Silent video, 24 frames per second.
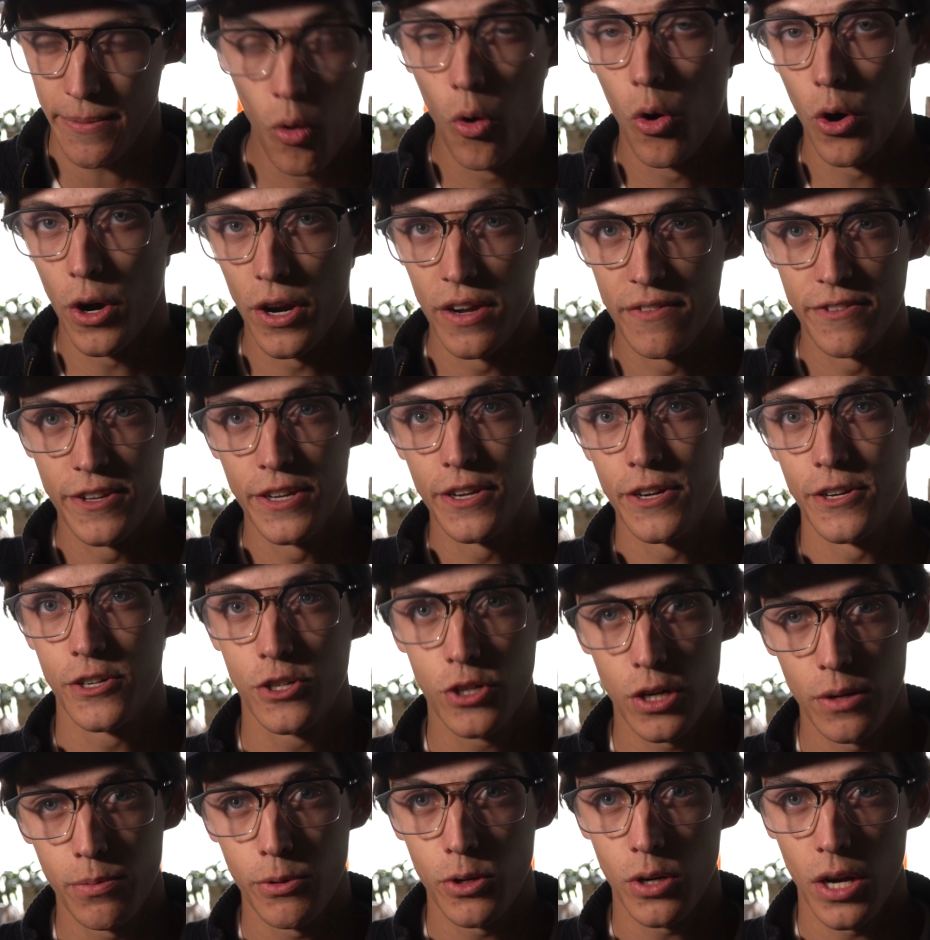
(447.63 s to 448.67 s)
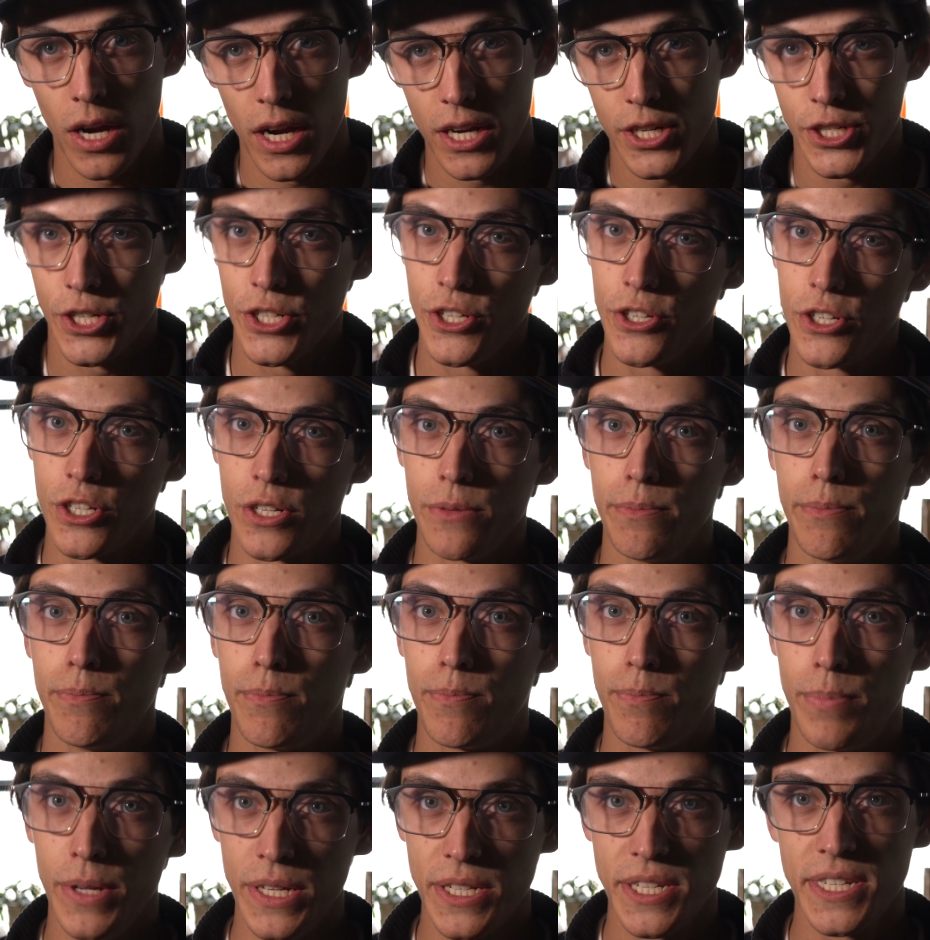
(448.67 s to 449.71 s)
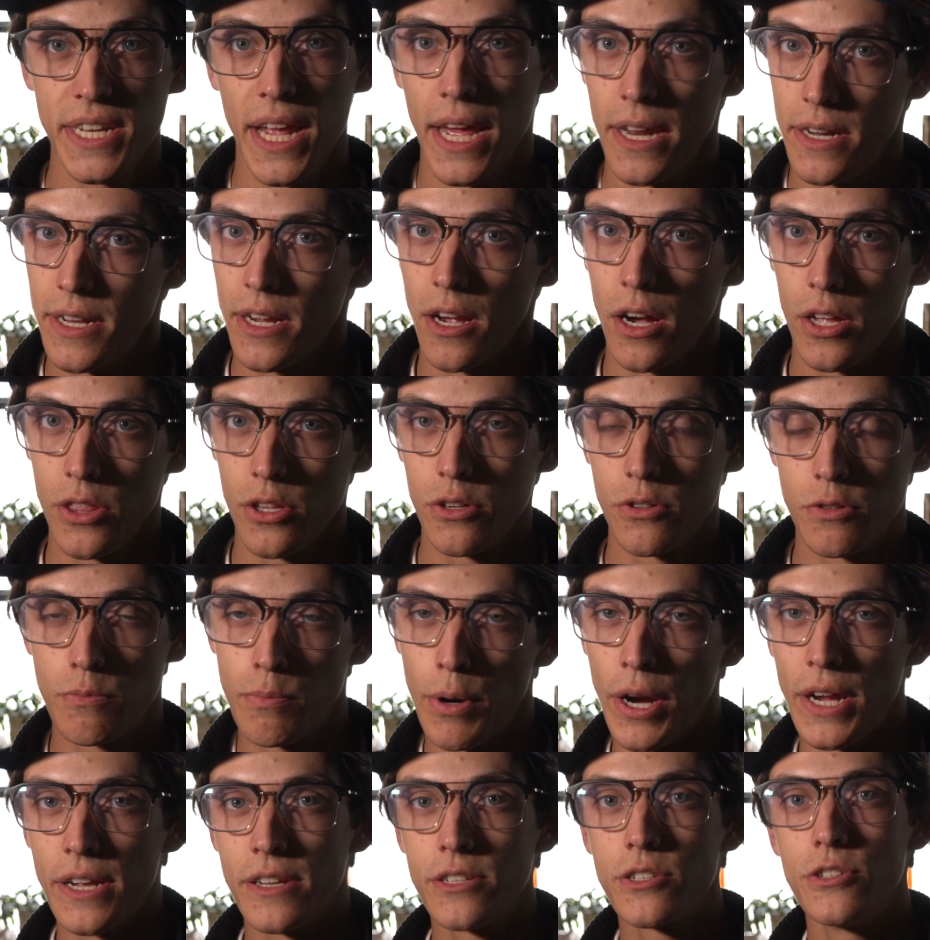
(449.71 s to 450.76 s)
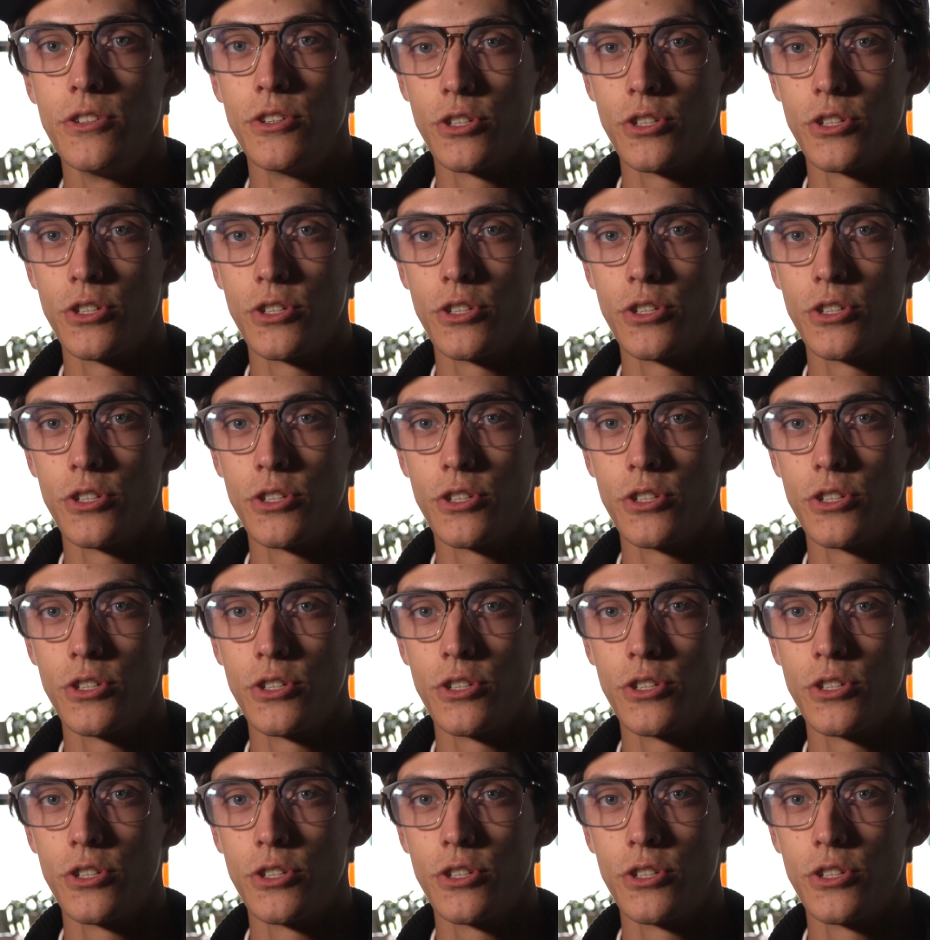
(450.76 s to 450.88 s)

Or if you hear triple caution, you should be standing on those brakes.